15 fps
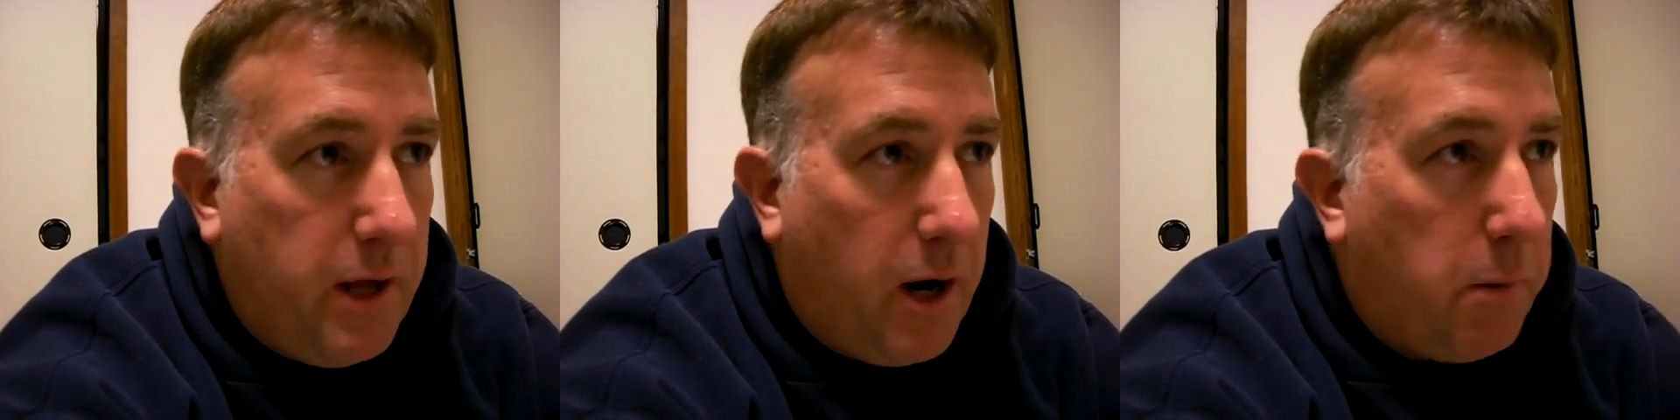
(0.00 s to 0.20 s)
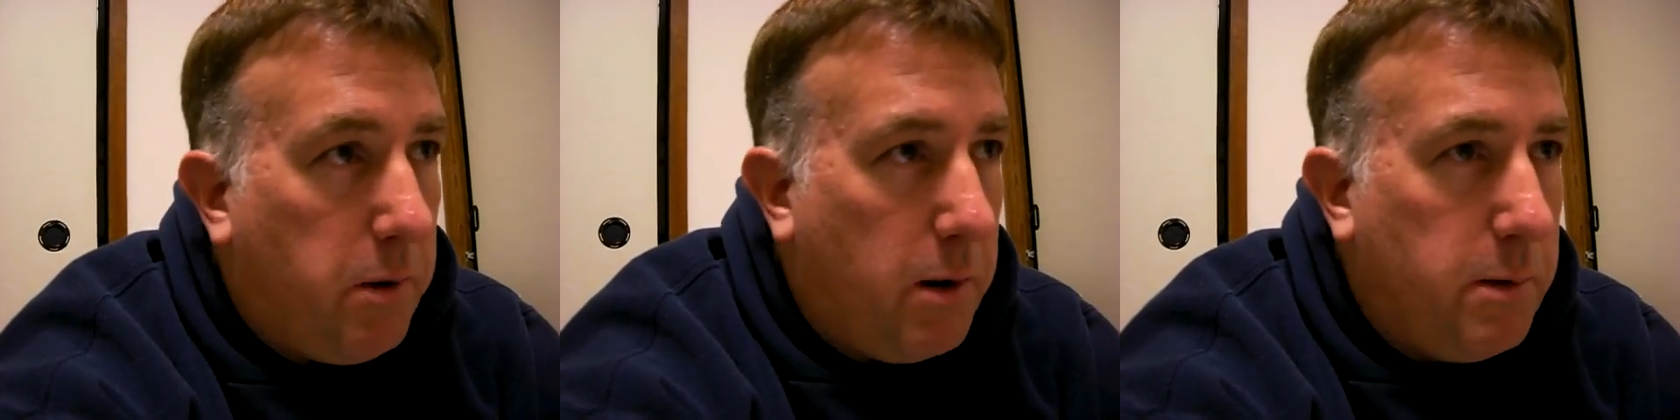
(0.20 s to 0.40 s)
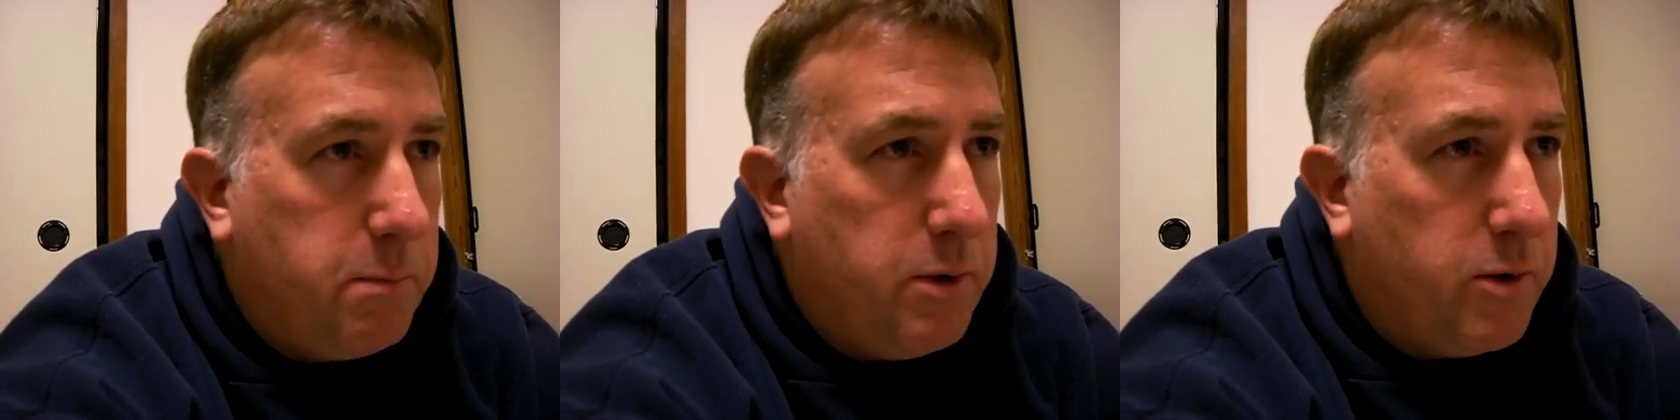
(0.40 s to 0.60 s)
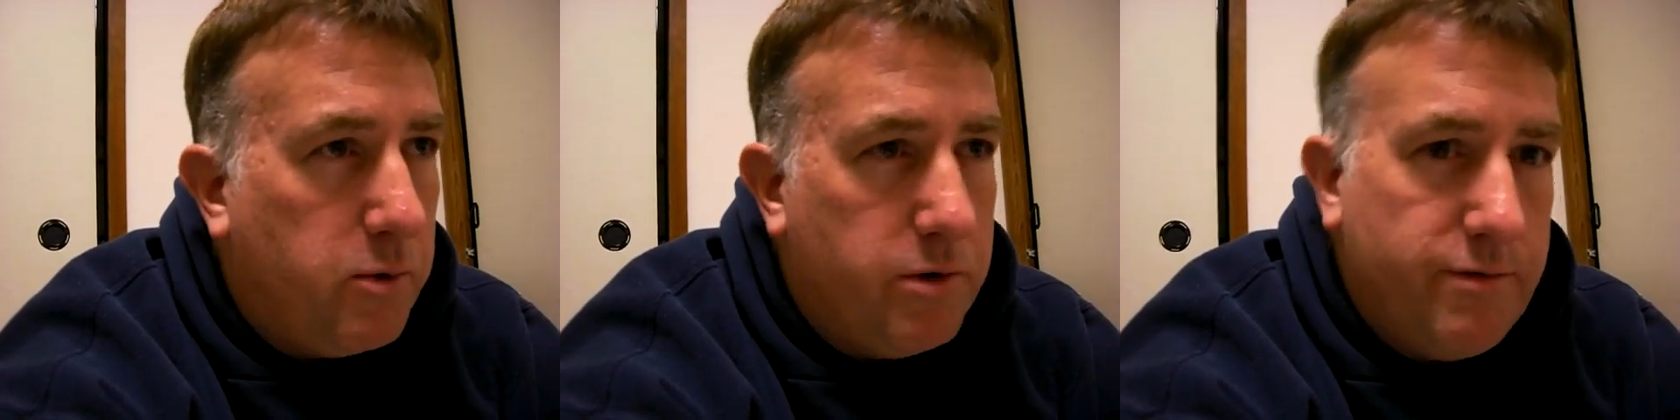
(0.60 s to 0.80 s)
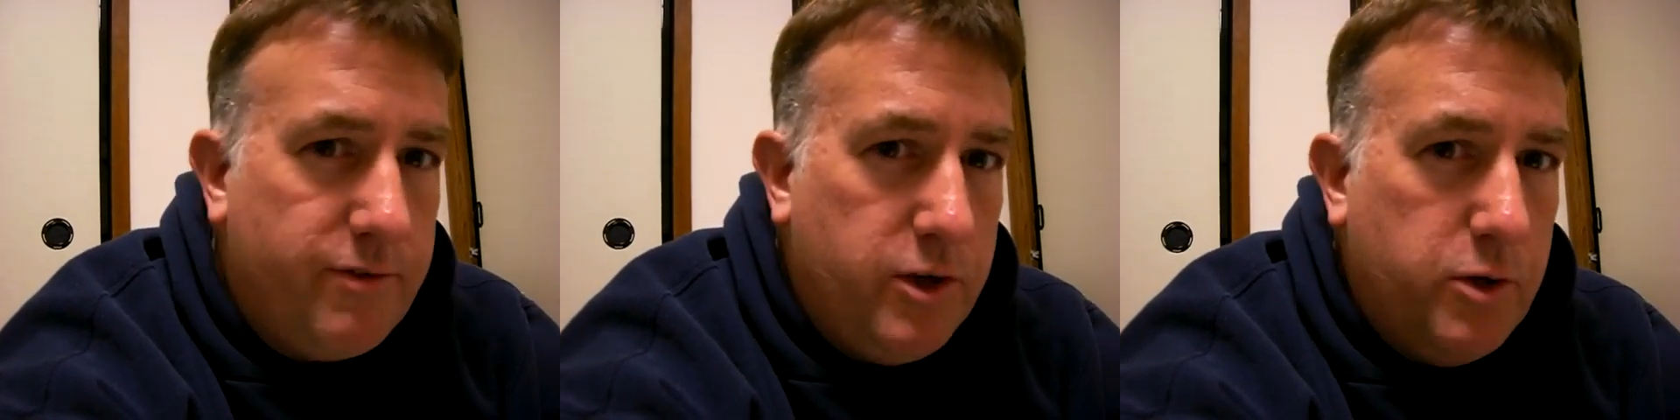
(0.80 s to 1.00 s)
and I'll probably put a
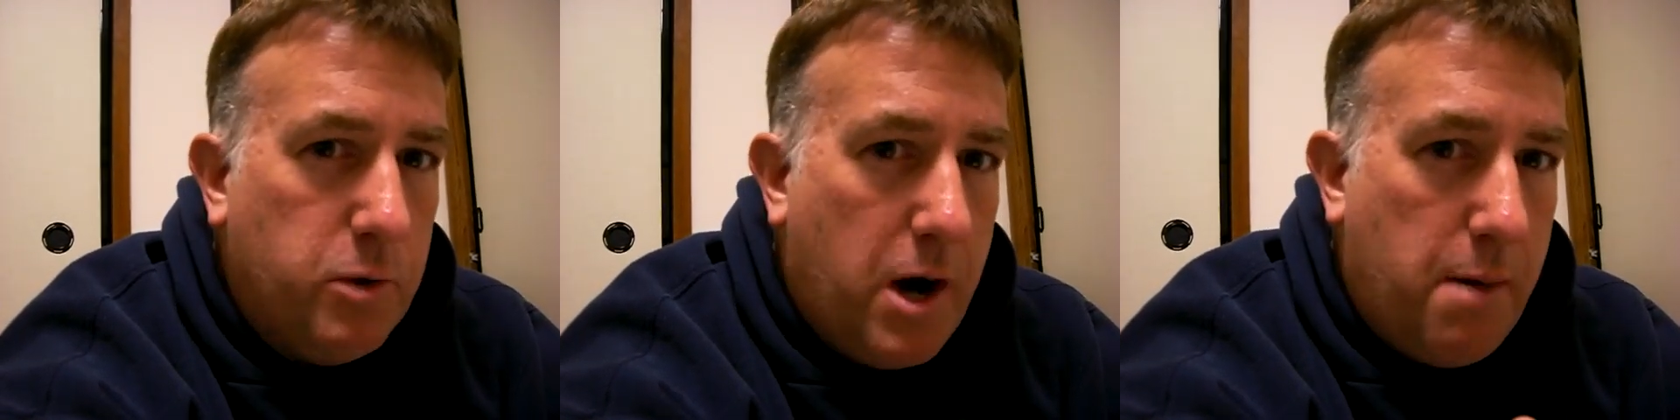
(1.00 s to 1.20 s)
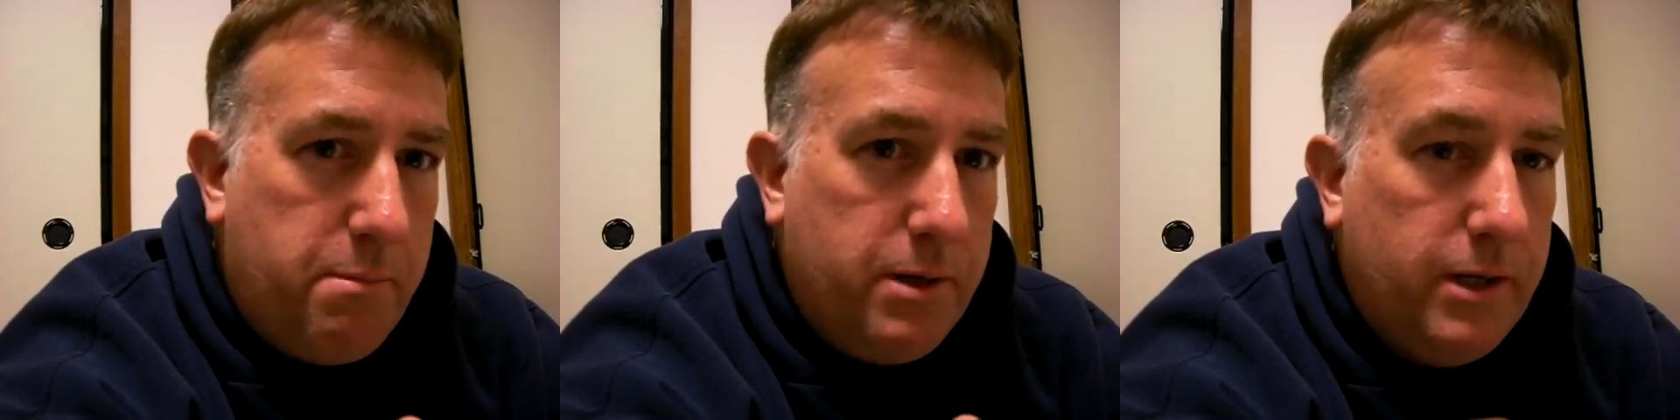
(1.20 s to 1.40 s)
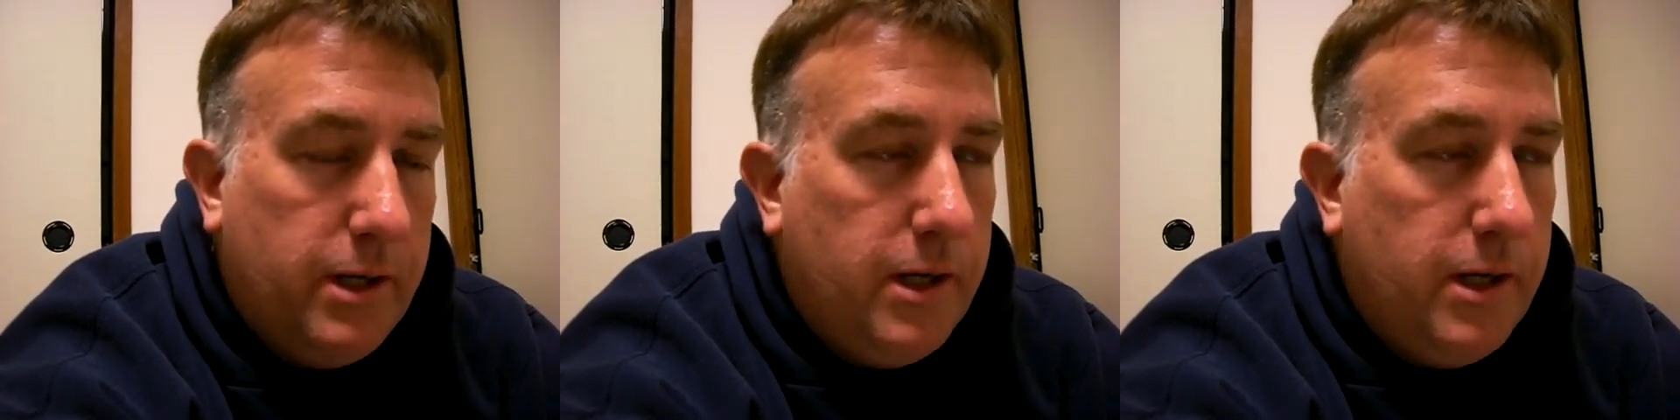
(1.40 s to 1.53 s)
review up.